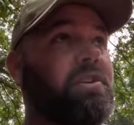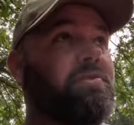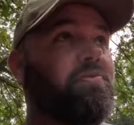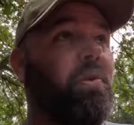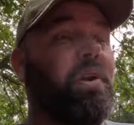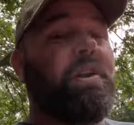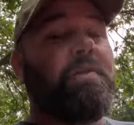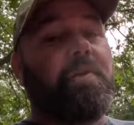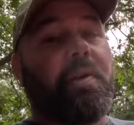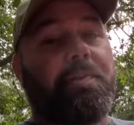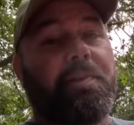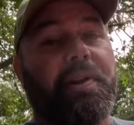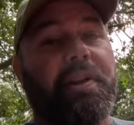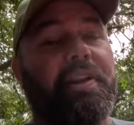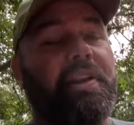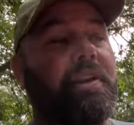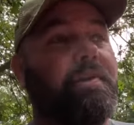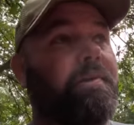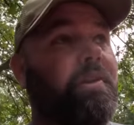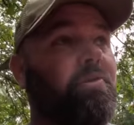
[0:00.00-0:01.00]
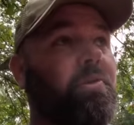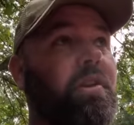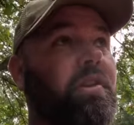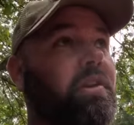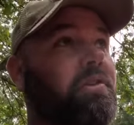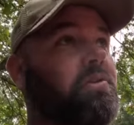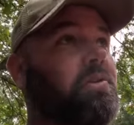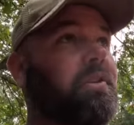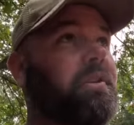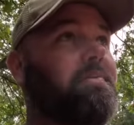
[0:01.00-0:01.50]
Of them look one of them looked pretty good. The one
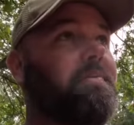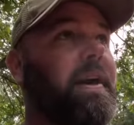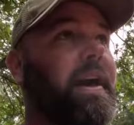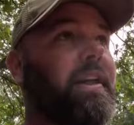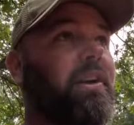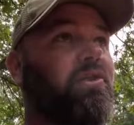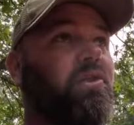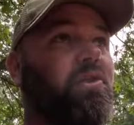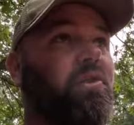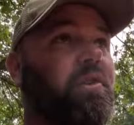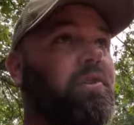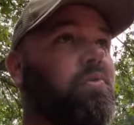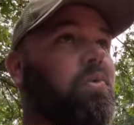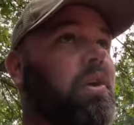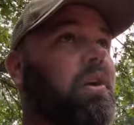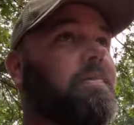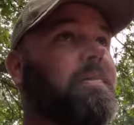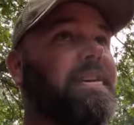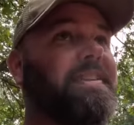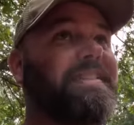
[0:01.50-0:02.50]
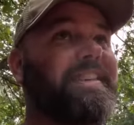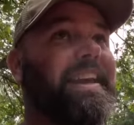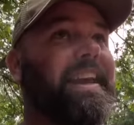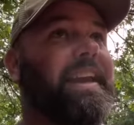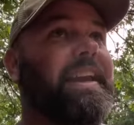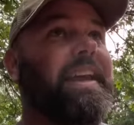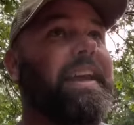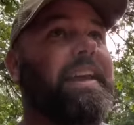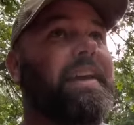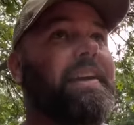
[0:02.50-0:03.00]
looked really bad, really wormy,
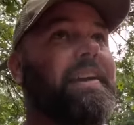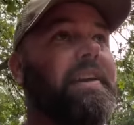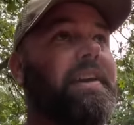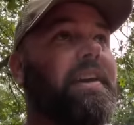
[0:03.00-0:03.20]
skinny.